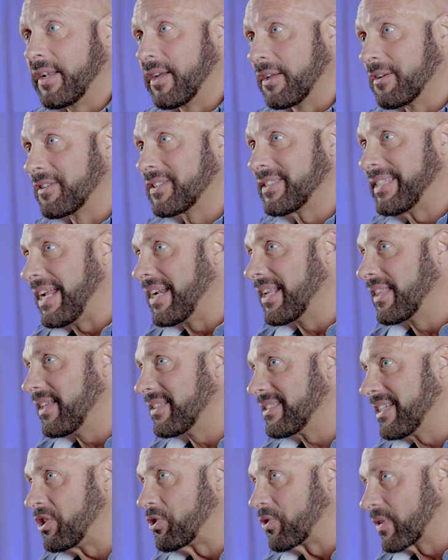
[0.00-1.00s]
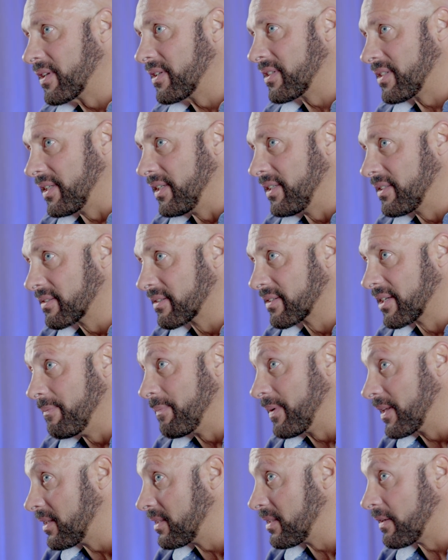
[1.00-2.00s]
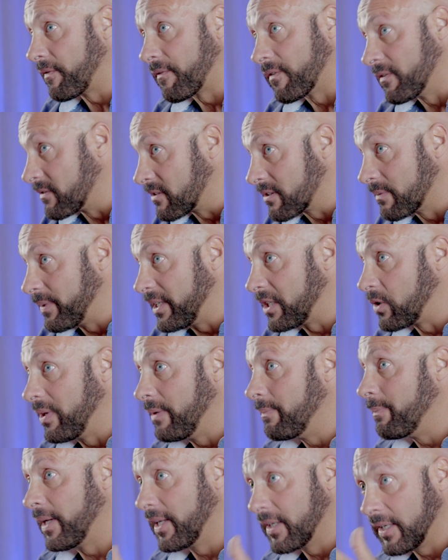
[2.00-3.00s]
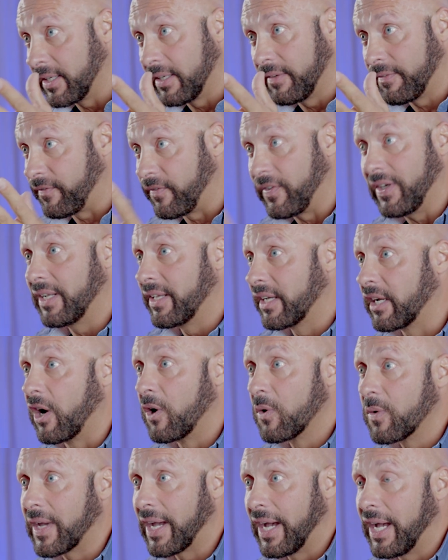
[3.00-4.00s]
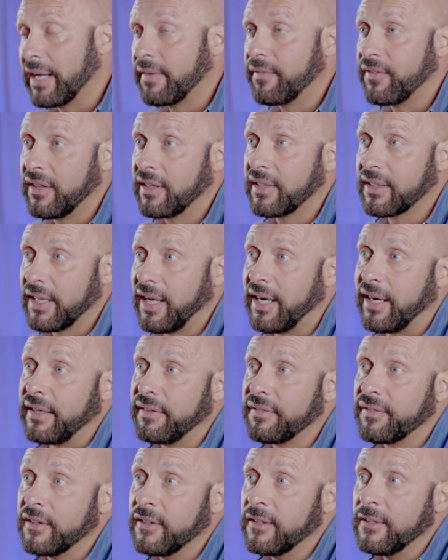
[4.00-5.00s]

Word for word: And understanding these intricacies can be the difference between merely feeling okay and feeling alive.